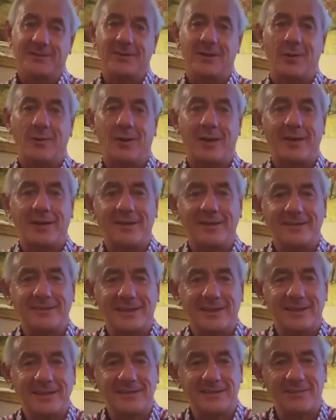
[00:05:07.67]
And
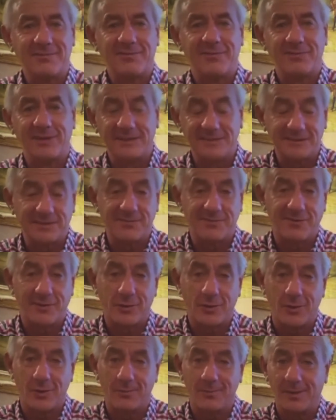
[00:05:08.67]
he's in
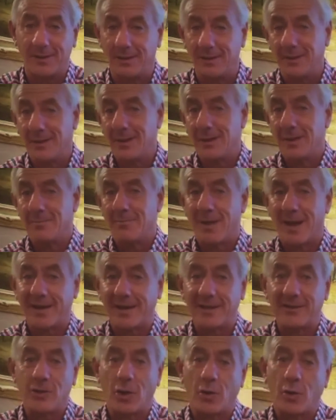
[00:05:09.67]
form.
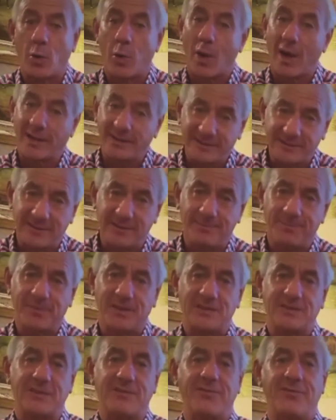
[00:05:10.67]
Mane not quite
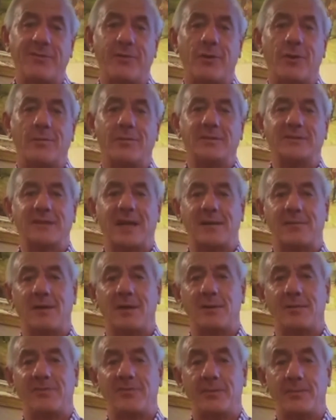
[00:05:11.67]
as in form as that.
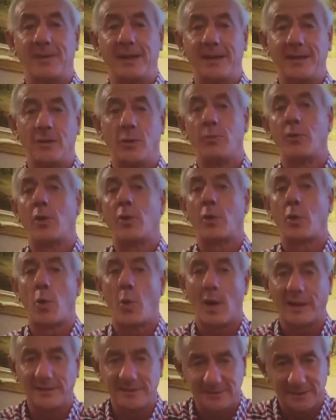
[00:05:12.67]
Firmino not
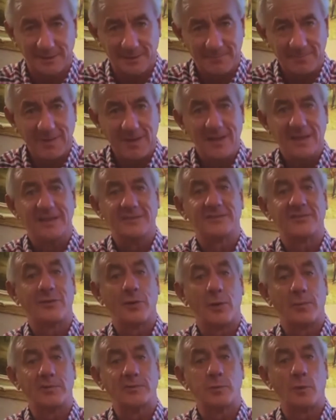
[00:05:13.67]
quite
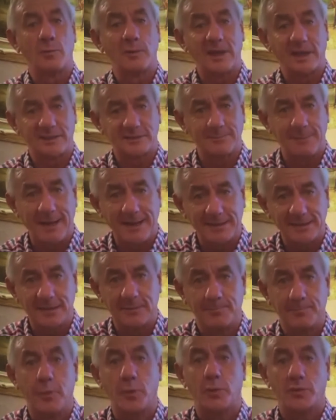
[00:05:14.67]
as form as what we
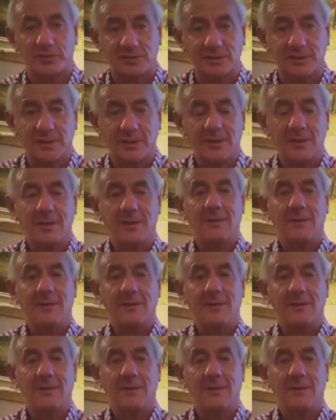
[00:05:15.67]
expected, but